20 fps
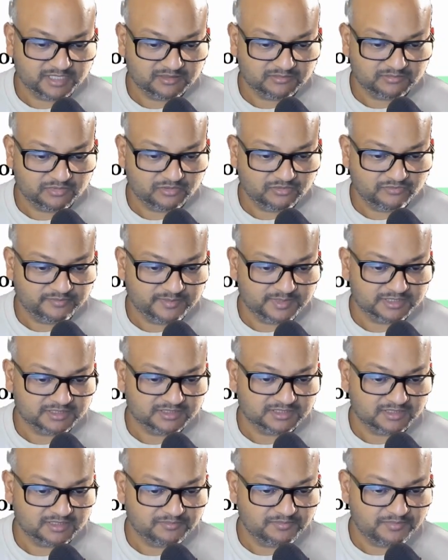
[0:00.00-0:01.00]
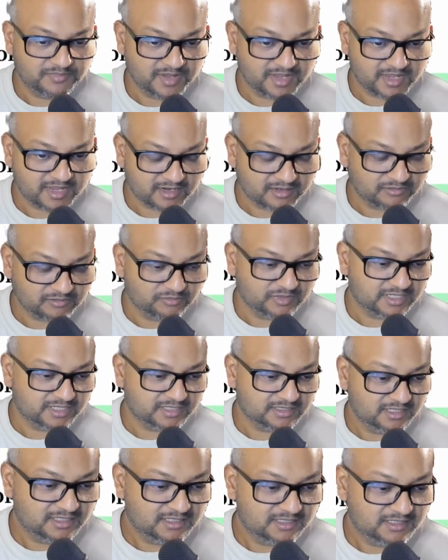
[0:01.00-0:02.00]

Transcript: improvements compare with